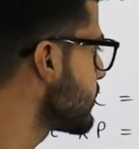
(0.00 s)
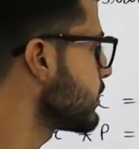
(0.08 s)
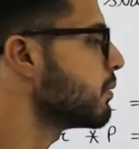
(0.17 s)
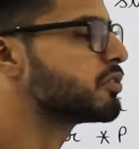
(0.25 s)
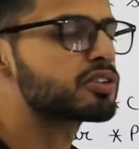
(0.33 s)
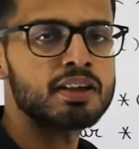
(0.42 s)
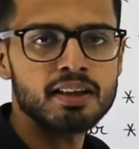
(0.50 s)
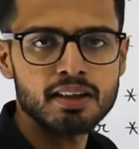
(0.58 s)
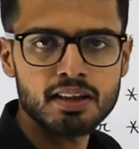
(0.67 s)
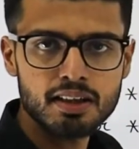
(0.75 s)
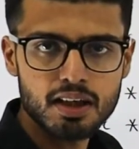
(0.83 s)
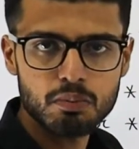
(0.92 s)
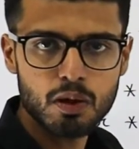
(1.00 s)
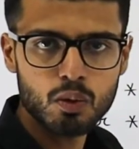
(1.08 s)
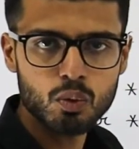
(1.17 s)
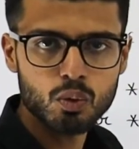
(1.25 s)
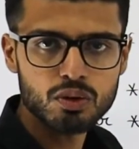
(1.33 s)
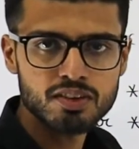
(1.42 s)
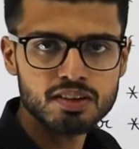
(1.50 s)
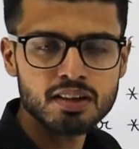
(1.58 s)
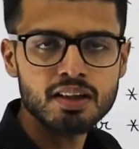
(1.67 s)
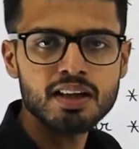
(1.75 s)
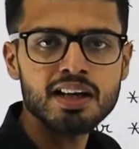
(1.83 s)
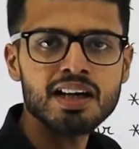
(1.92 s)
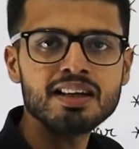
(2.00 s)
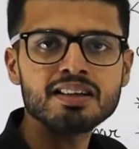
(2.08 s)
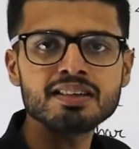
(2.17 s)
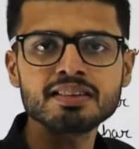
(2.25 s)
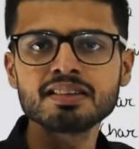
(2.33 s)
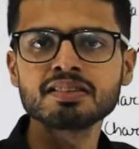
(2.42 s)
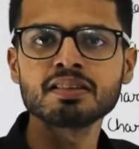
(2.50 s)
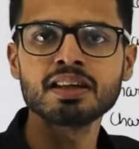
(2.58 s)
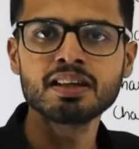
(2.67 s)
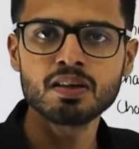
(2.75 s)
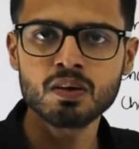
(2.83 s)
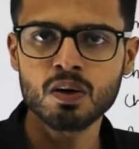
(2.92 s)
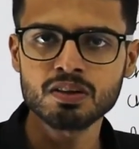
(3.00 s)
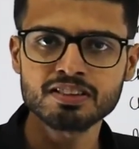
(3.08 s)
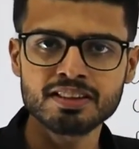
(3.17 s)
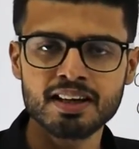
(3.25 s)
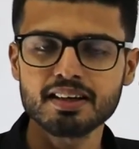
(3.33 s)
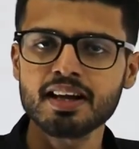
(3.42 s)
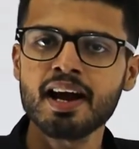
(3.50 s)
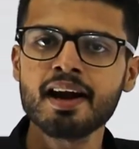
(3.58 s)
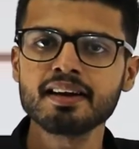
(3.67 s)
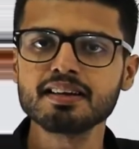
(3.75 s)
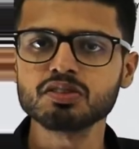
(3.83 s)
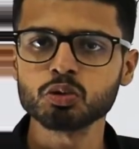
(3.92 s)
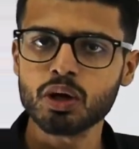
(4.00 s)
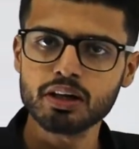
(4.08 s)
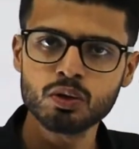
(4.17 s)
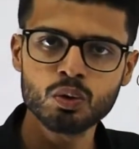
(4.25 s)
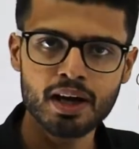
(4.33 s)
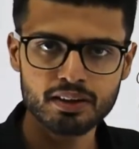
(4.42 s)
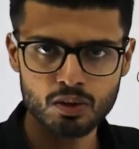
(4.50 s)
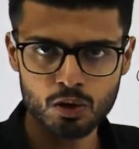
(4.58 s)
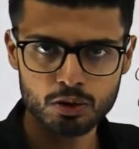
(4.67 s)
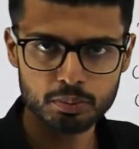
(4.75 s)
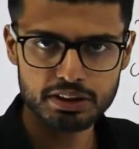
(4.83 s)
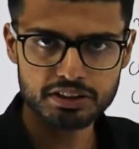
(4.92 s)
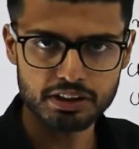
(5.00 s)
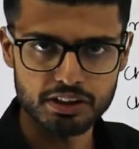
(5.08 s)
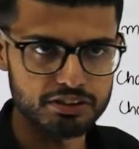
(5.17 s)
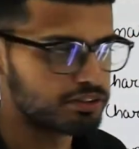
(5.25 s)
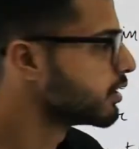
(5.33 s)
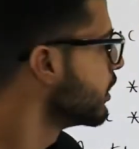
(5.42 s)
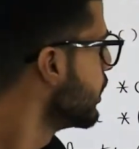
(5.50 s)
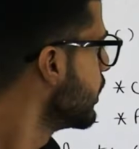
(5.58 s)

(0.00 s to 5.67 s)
some string in double quotes, it is a string constant and its value cannot be changed.